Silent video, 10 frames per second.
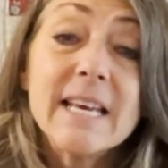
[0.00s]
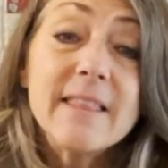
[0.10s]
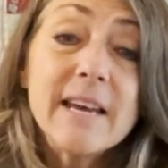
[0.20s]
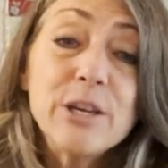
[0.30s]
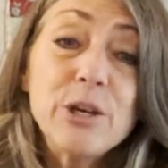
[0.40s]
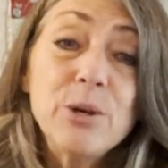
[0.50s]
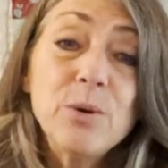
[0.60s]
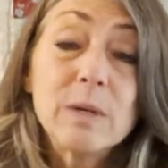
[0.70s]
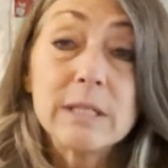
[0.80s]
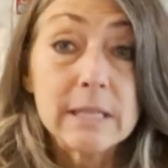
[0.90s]
that you
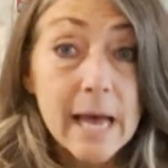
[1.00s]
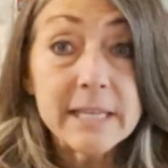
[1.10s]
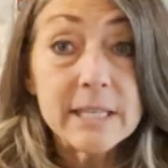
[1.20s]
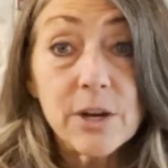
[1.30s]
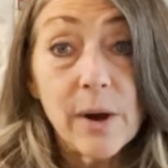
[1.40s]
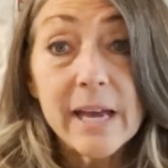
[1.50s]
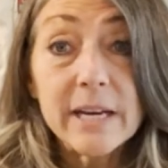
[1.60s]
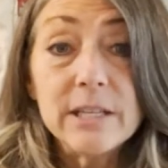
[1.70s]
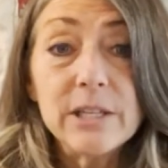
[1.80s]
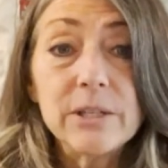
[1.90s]
would like to know how
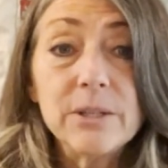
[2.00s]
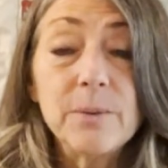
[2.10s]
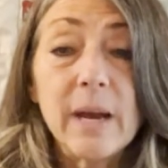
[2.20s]
to do